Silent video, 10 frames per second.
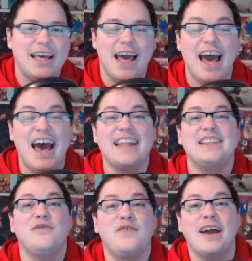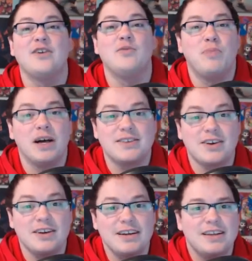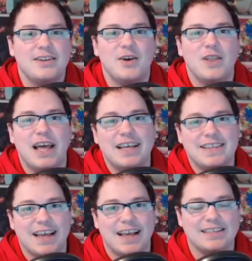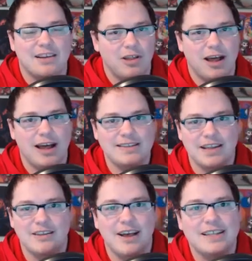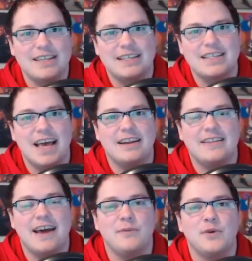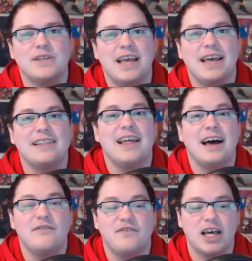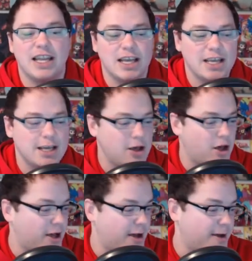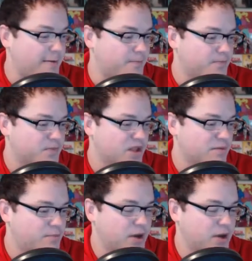at the final buzzer, no less, as the clock ticked down, and that was a lot of fun. But the